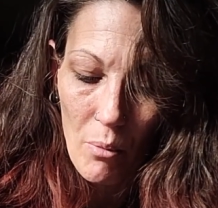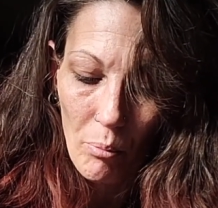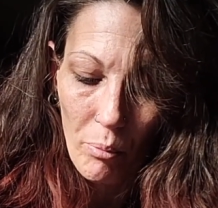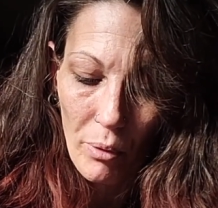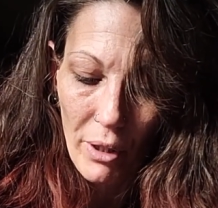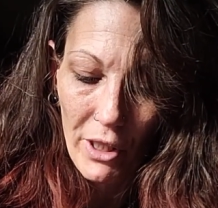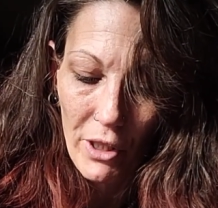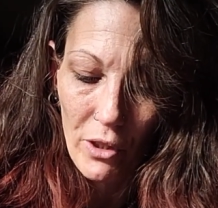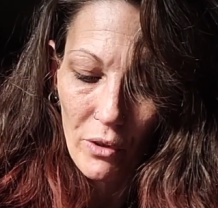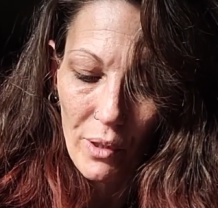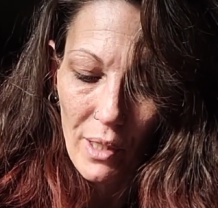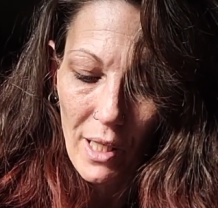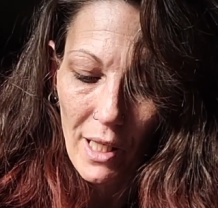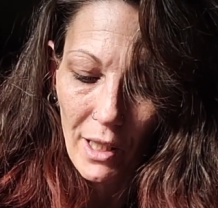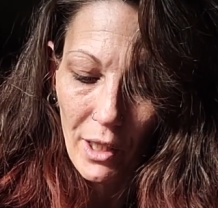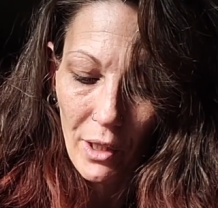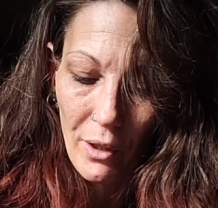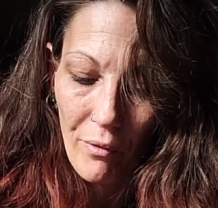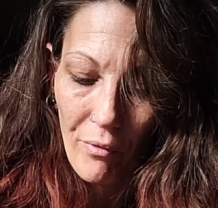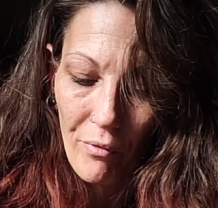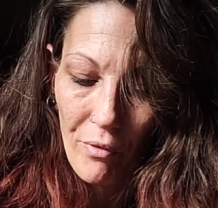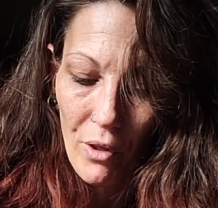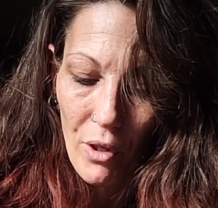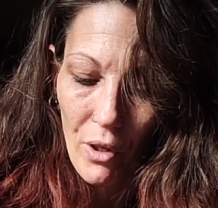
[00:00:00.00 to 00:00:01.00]
Bring your
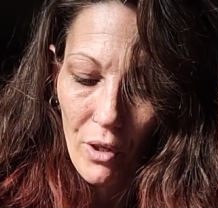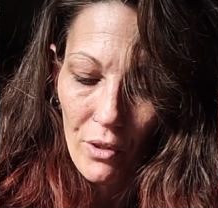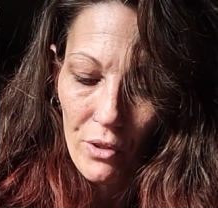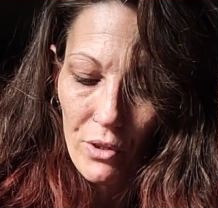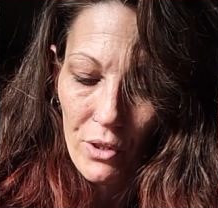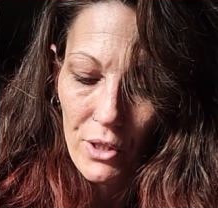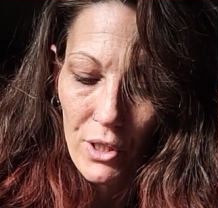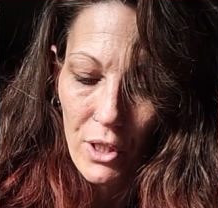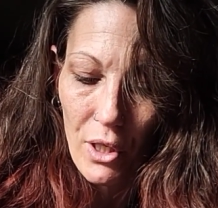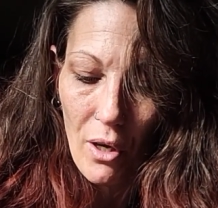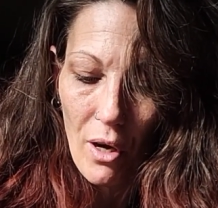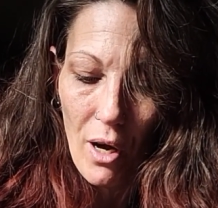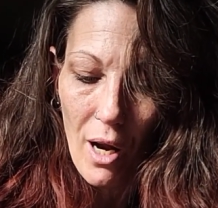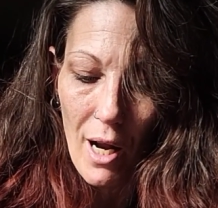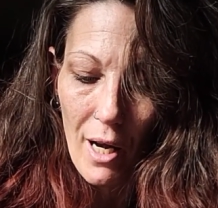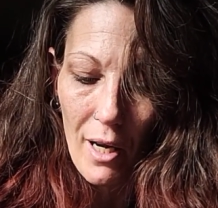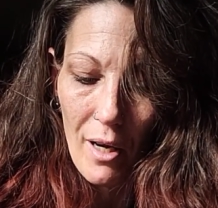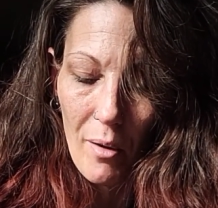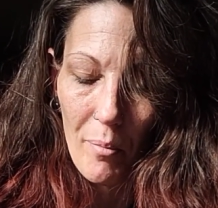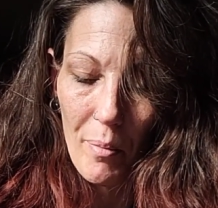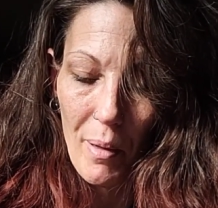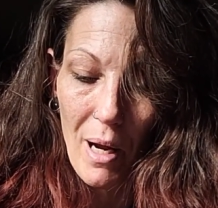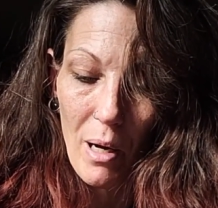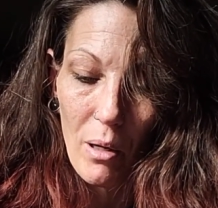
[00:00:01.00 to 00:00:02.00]
negative thoughts to your
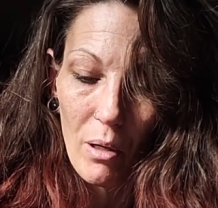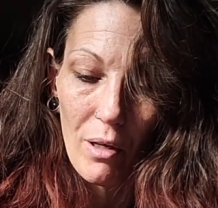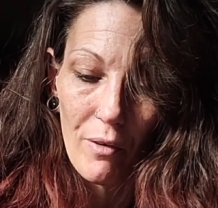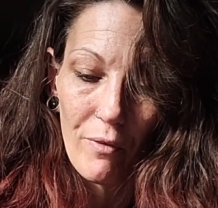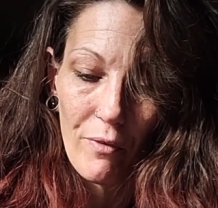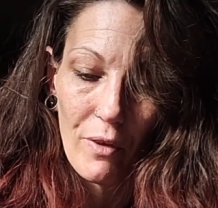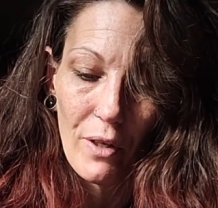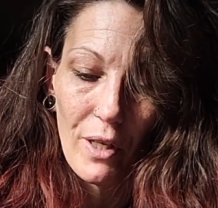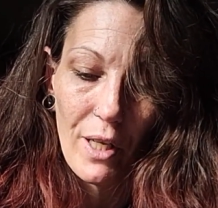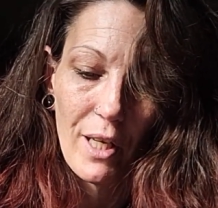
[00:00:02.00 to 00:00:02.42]
higher power for